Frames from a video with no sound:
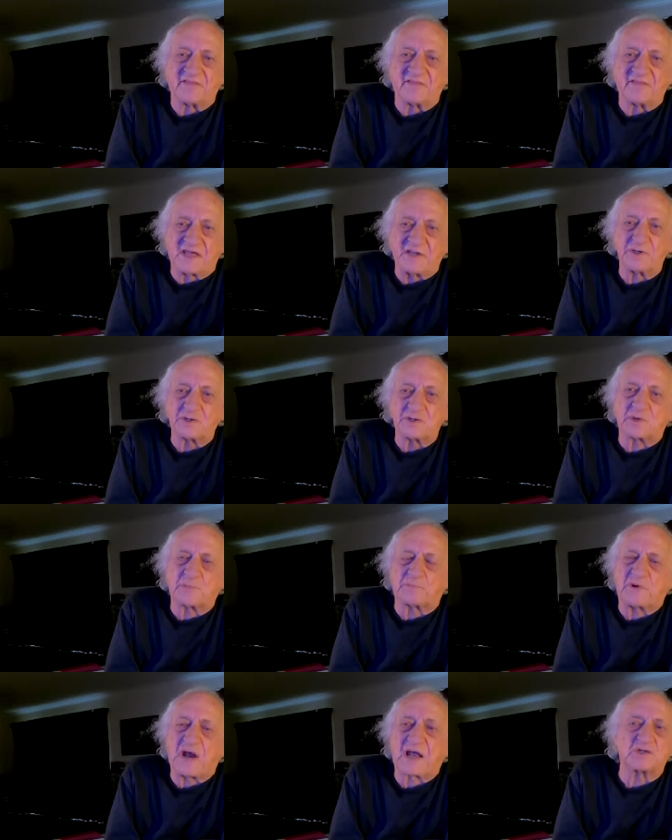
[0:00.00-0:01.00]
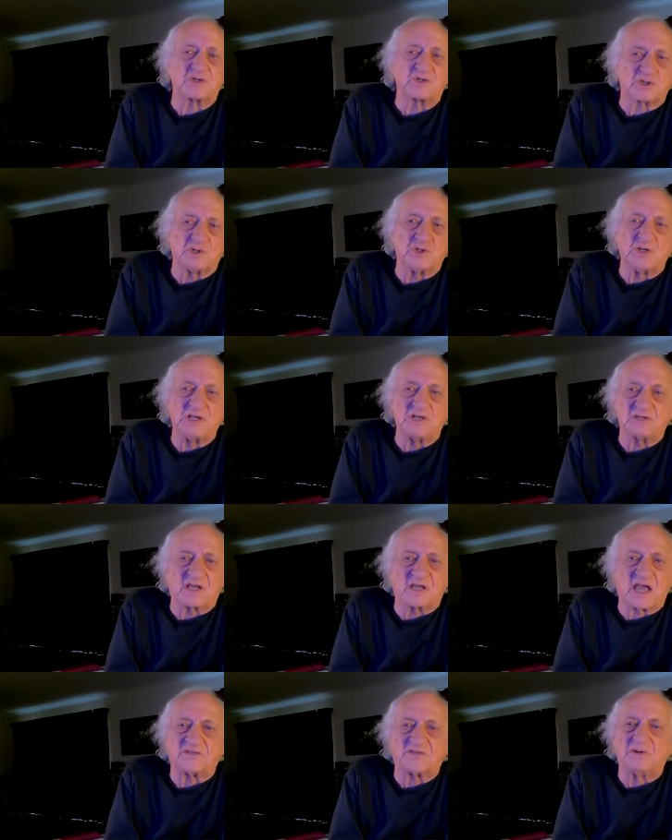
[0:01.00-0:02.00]
they used to practice shooting
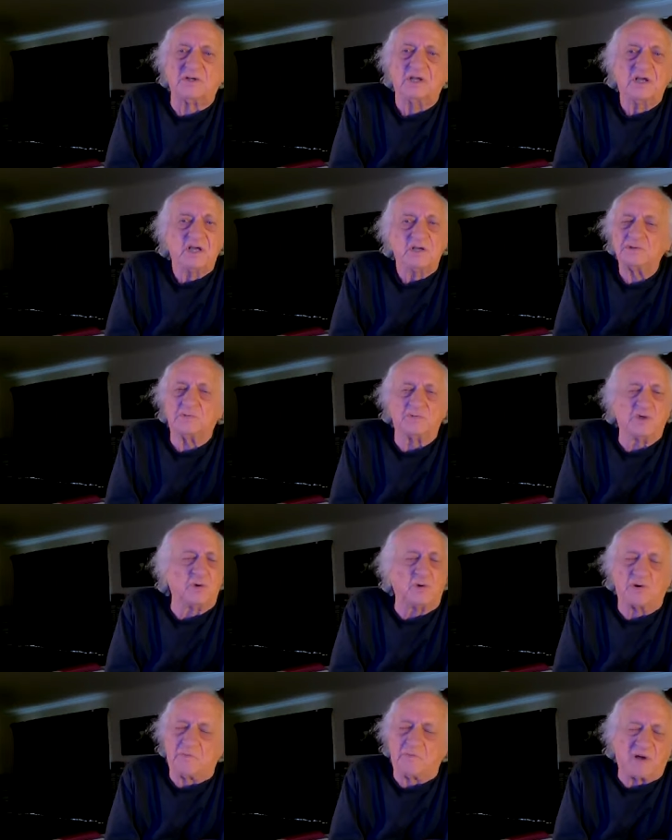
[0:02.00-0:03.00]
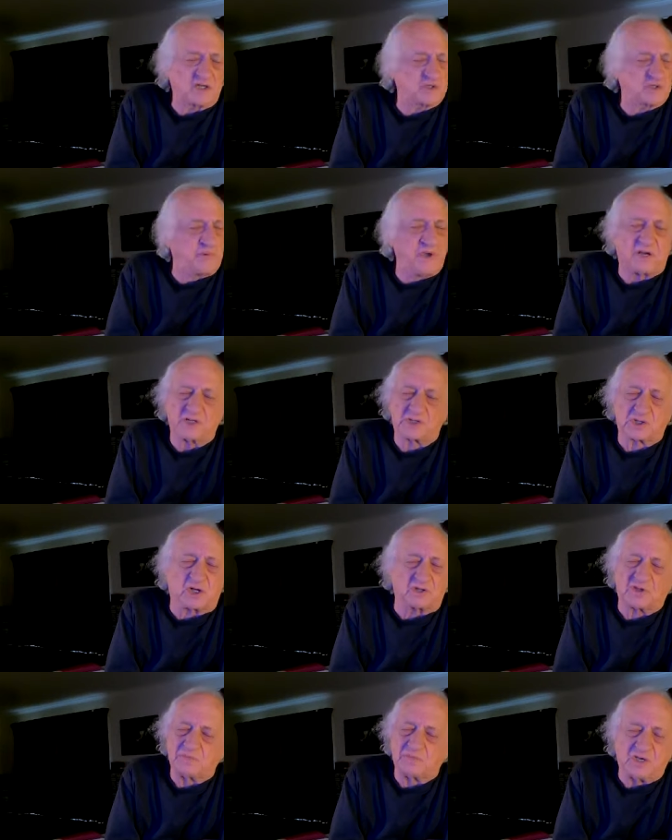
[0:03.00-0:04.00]
together. And you were a much better shot
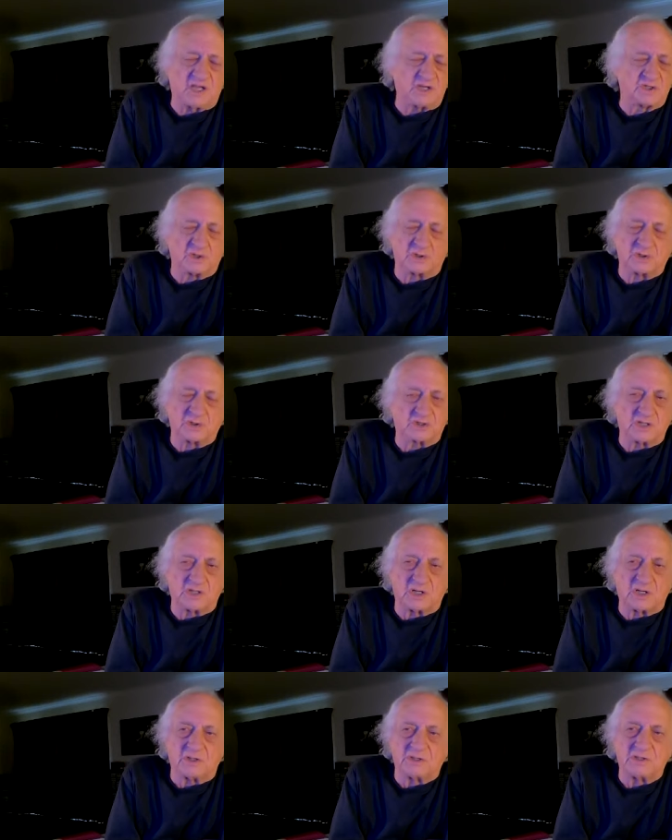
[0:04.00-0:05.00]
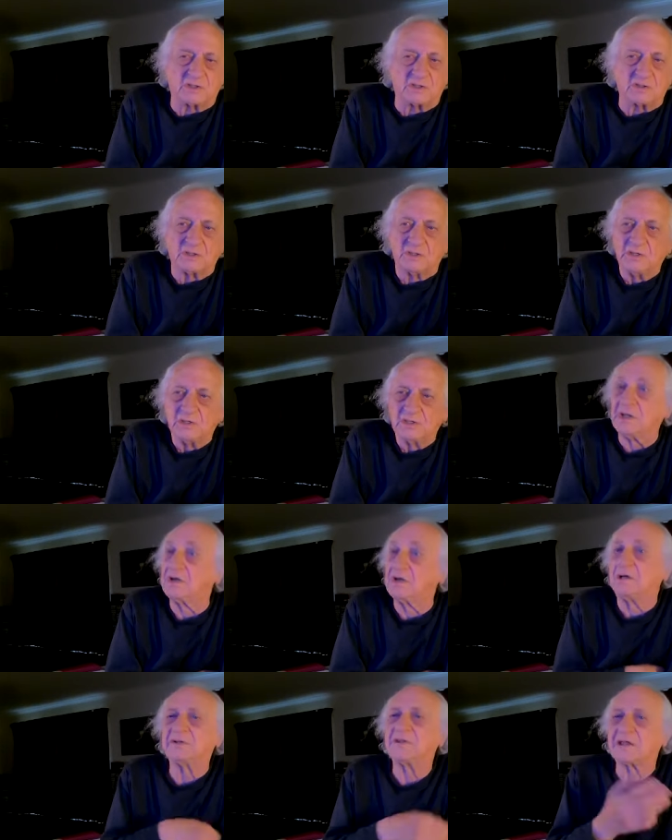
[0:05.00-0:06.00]
than me, George. You know, you you know
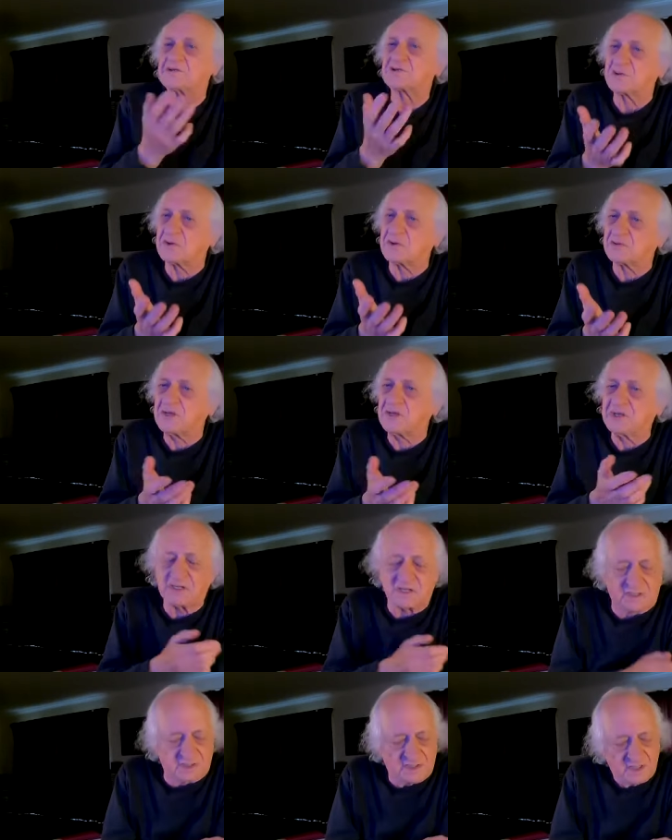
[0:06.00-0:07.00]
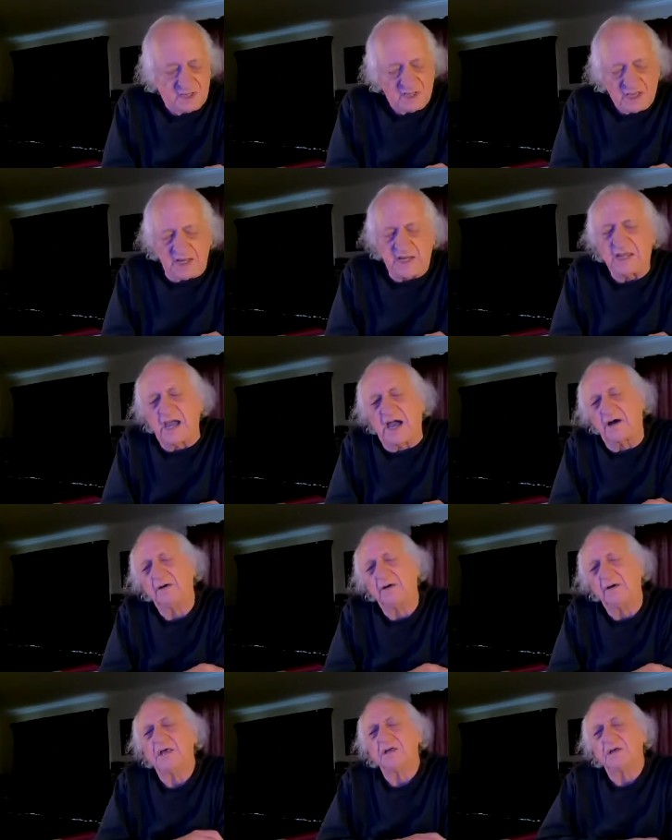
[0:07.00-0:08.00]
that sort of thing. And anyhow,
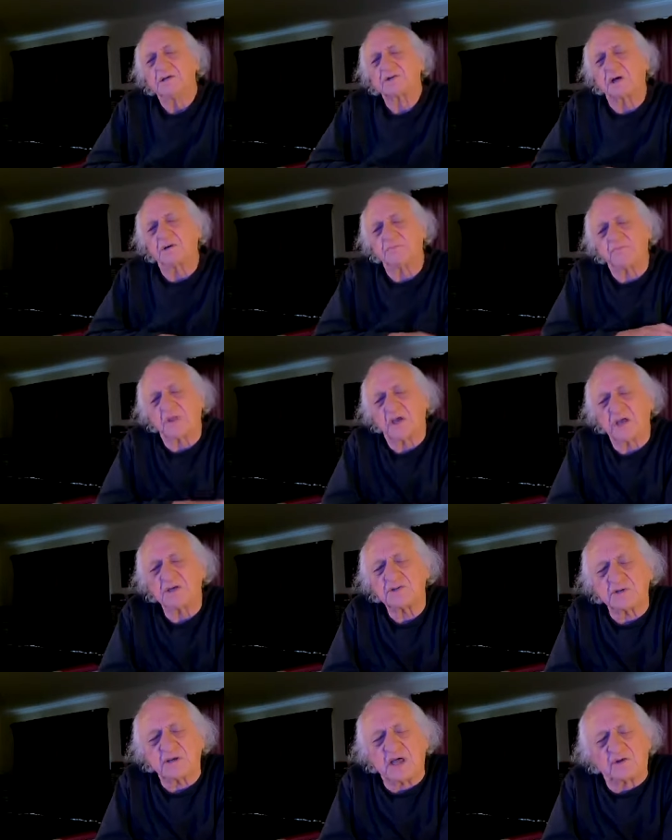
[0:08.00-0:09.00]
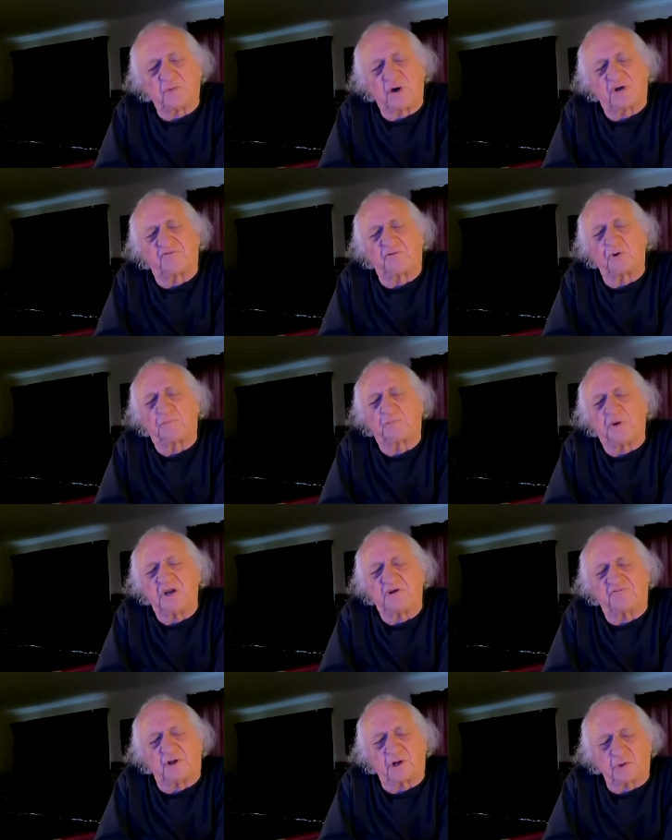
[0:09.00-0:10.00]
so here's another one for you, Peter,
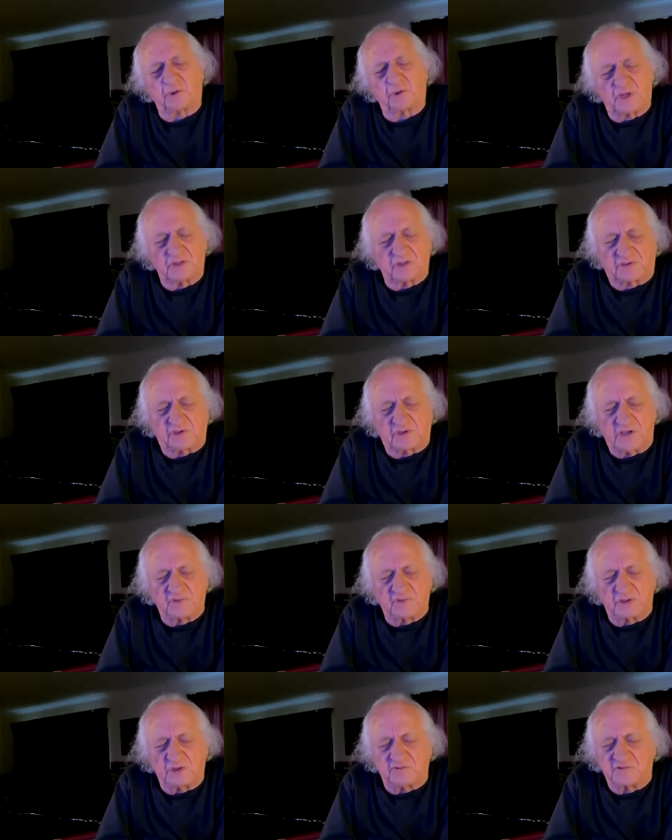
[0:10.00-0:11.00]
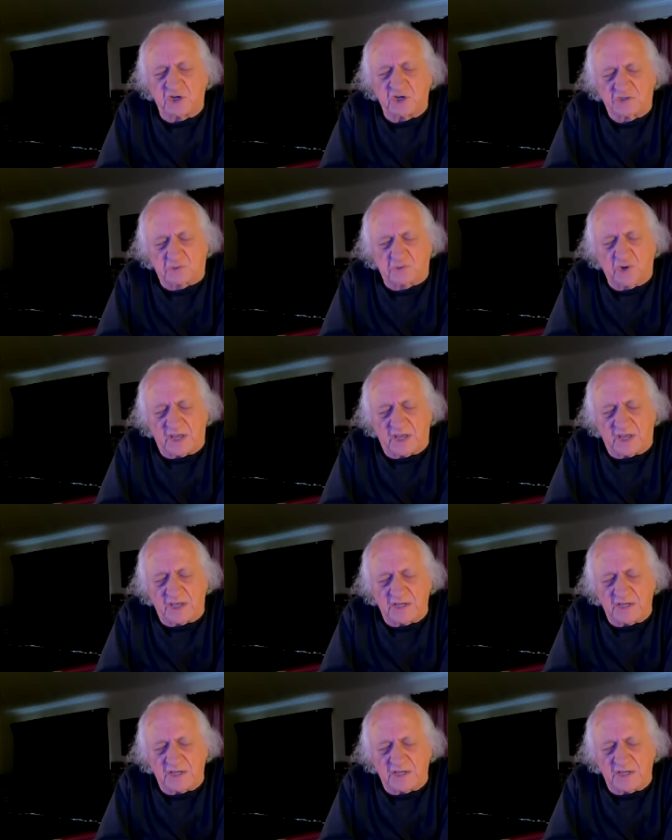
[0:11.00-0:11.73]
following the theme that you just raised.